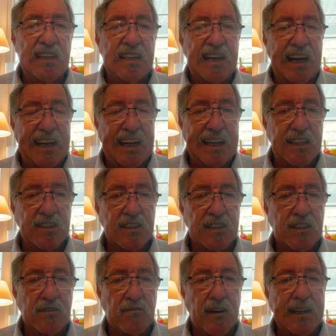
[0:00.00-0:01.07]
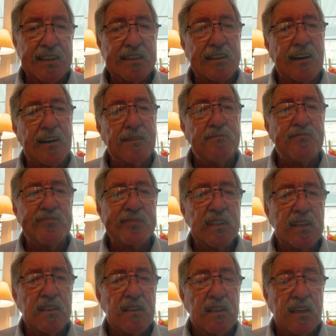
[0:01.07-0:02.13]
And at just the right time,
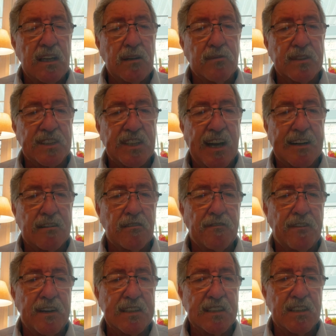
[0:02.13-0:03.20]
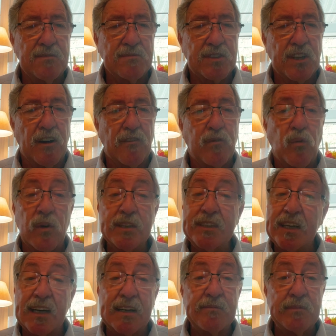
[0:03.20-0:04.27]
he would sacrifice himself one
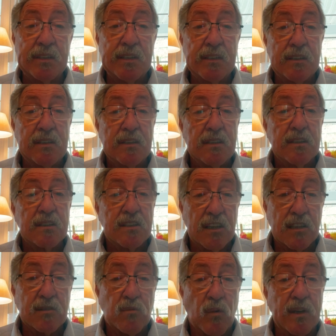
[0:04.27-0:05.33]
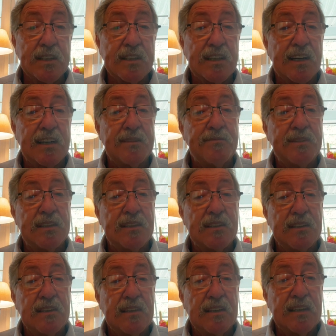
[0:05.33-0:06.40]
time, just one time,
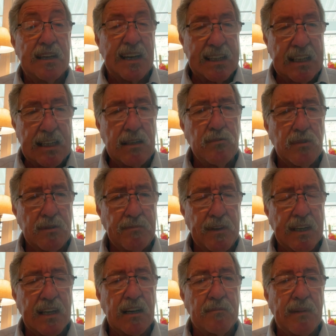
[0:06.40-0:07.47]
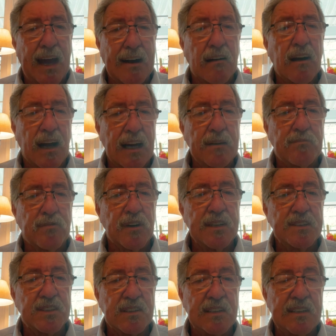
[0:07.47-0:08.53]
and he would become our high
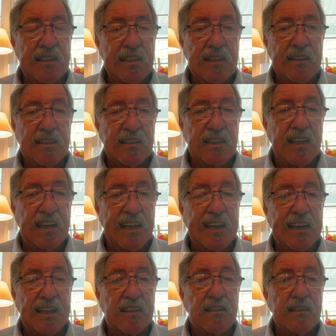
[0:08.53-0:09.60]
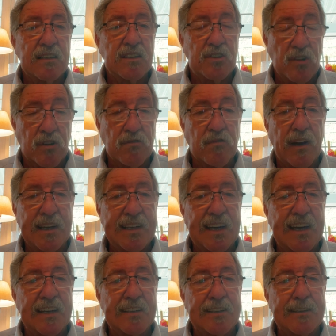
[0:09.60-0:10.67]
priest, sitting at your right
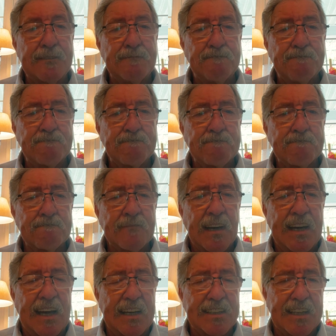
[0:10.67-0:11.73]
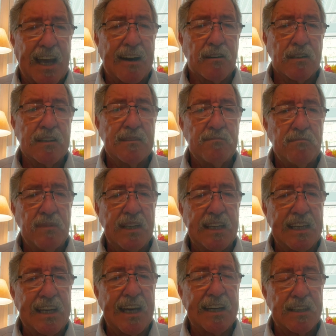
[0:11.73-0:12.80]
hand as our
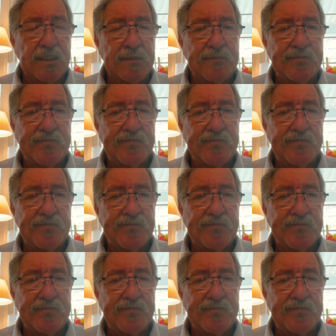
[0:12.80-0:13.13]
mediator.